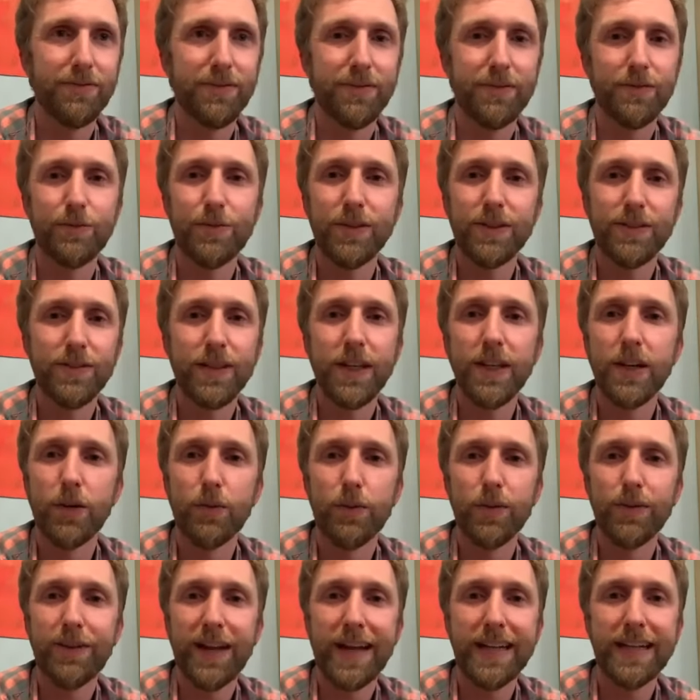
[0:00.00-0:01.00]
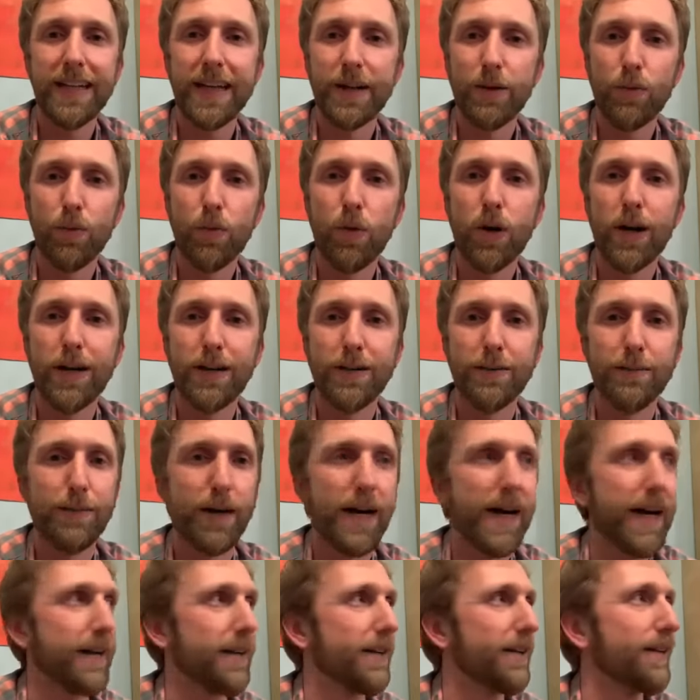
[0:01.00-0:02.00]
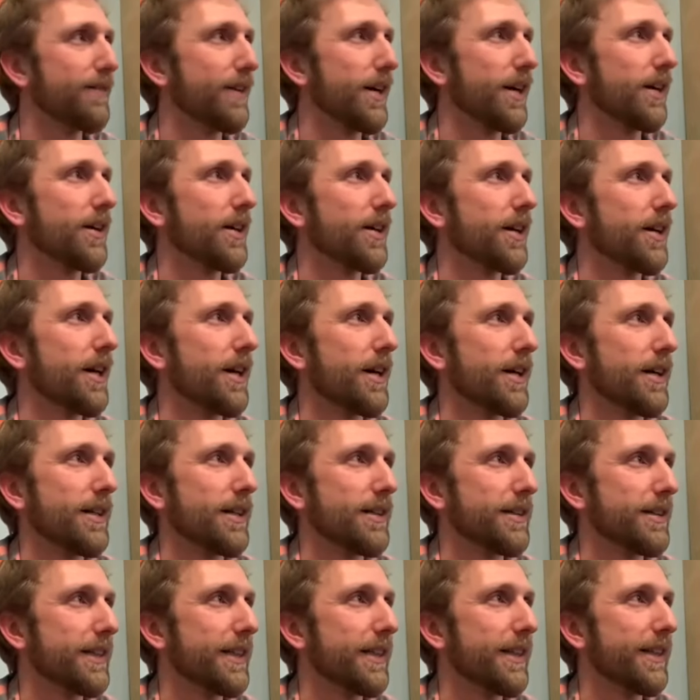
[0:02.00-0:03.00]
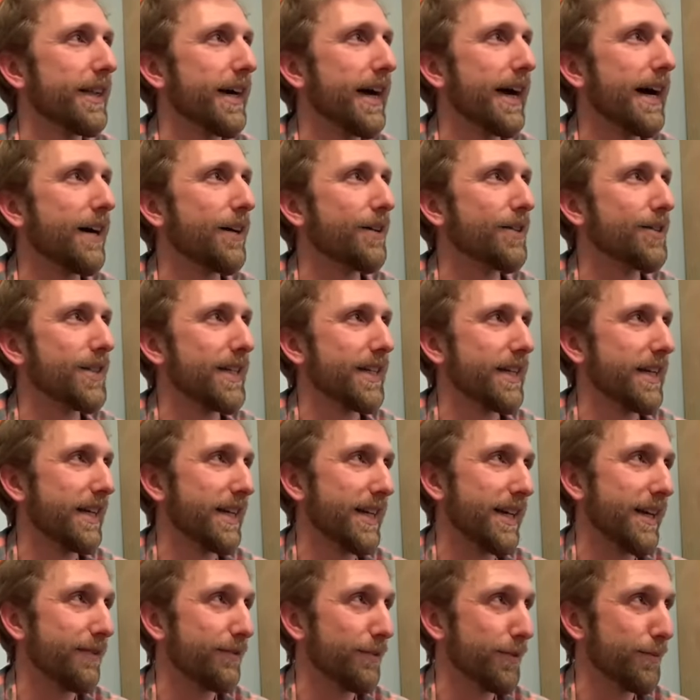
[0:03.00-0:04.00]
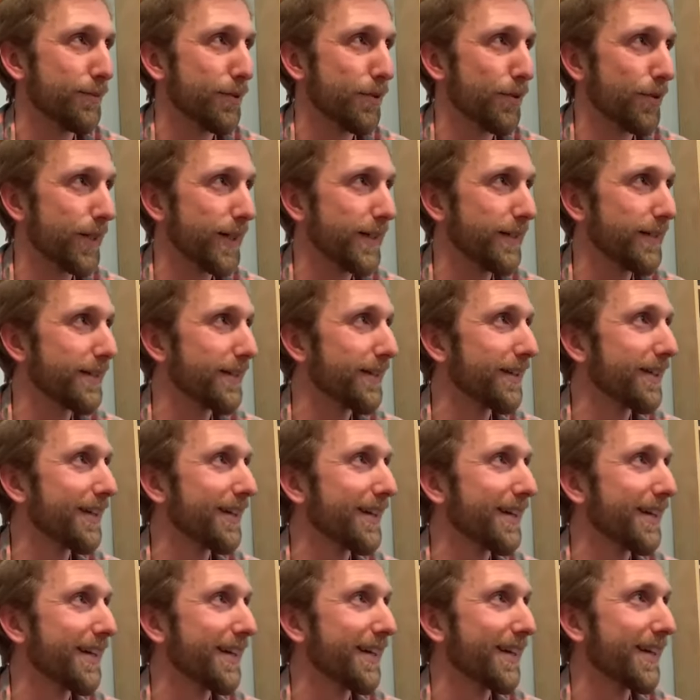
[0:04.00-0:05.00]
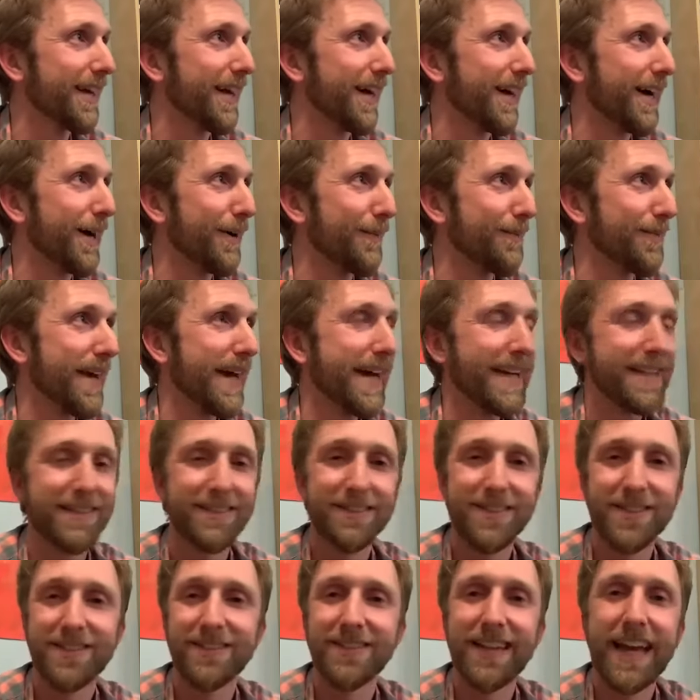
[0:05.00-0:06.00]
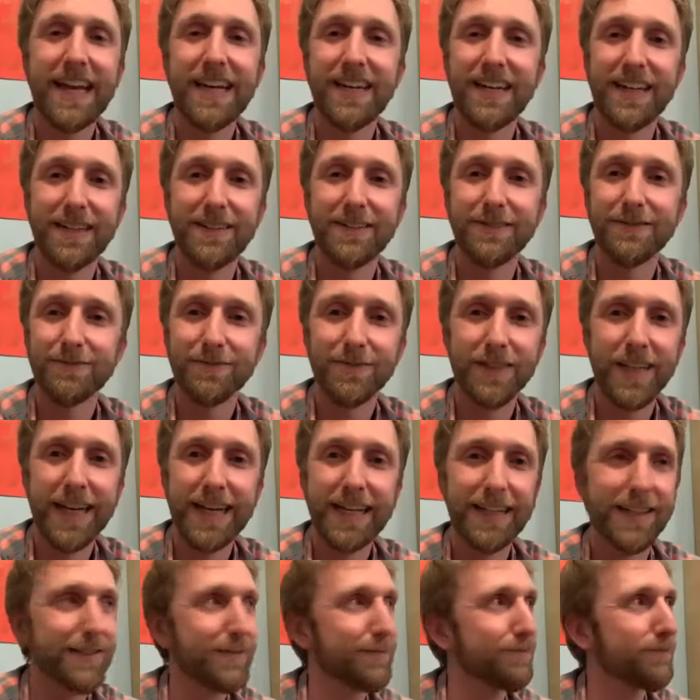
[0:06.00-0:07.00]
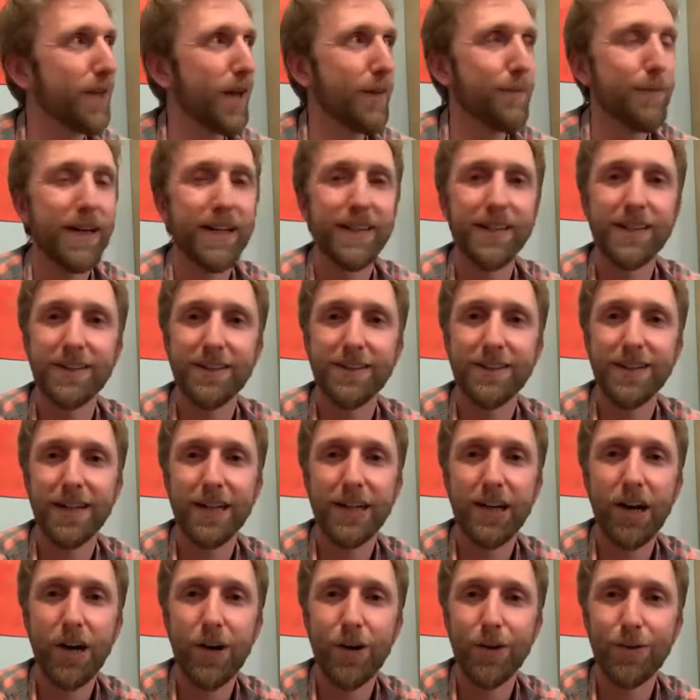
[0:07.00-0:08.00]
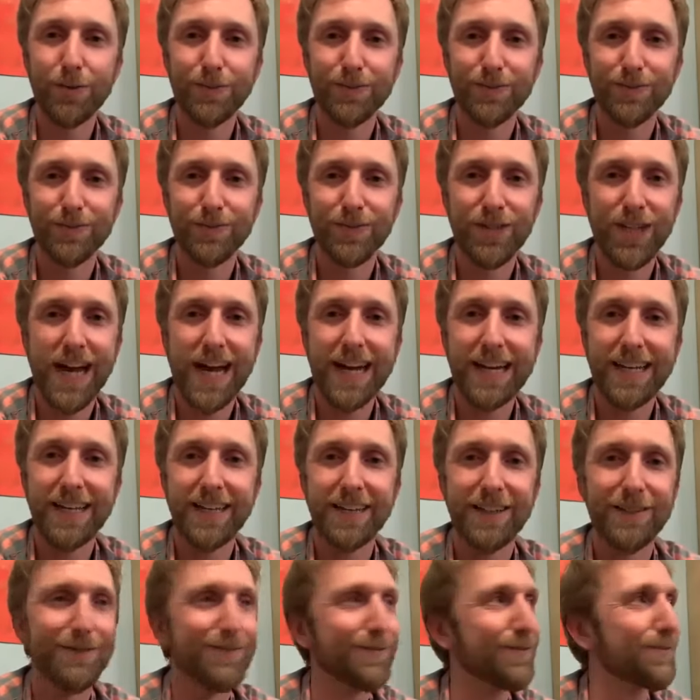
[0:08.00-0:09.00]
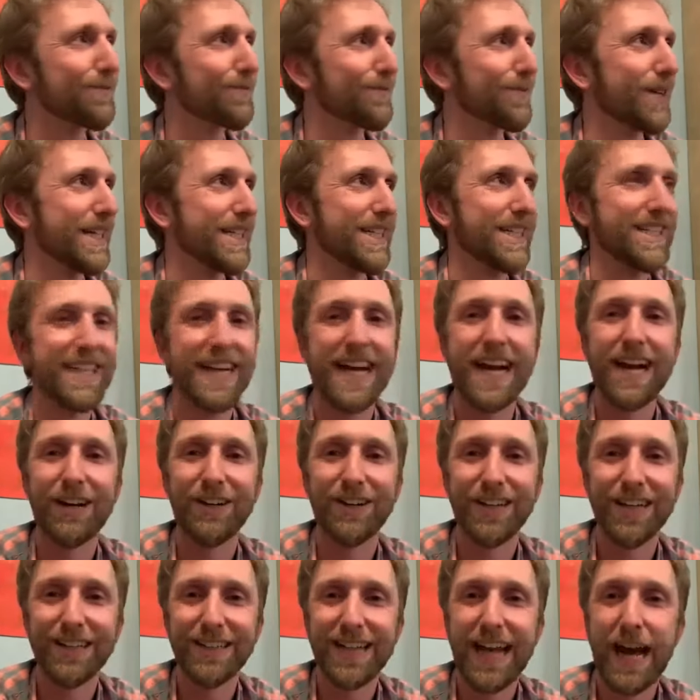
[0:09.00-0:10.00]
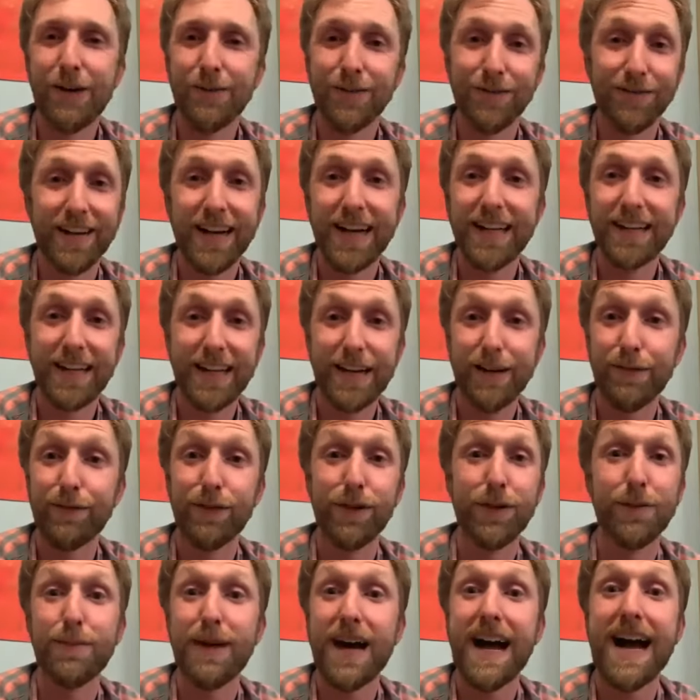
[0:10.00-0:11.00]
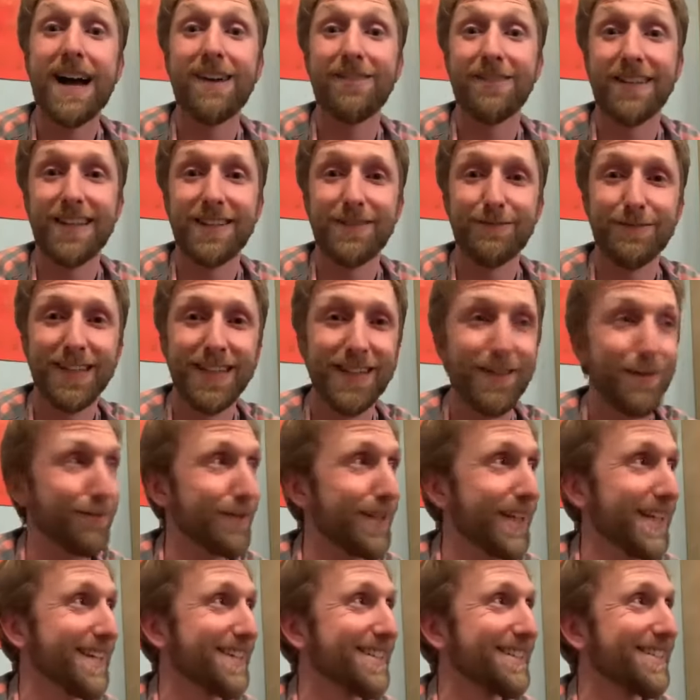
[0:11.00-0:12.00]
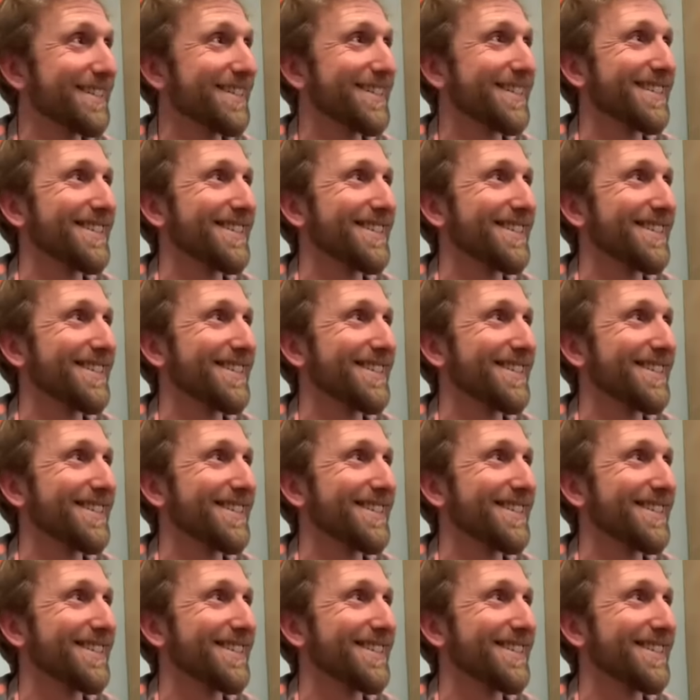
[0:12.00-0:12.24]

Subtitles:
we've had like one bottle of alcohol in the house at any given point. That ended like a month ago. Jackie went to town, and now we've got like a full bar in the place.